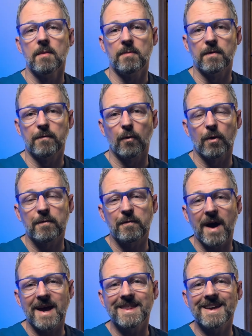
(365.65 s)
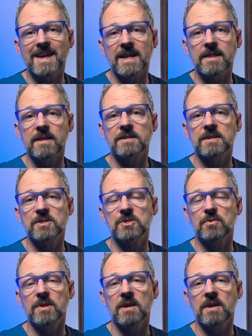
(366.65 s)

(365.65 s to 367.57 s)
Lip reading: before finally getting the tissue to